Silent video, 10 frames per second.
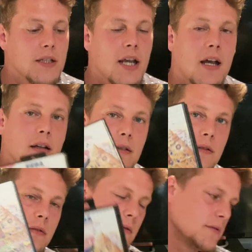Yeah,
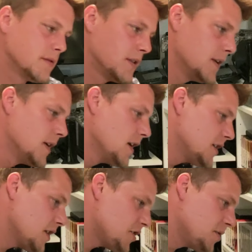
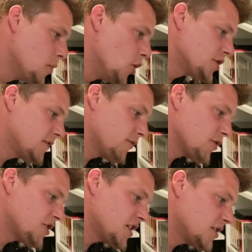it's a must for
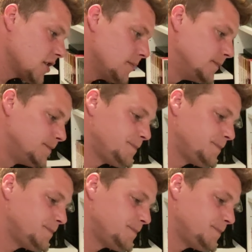a system.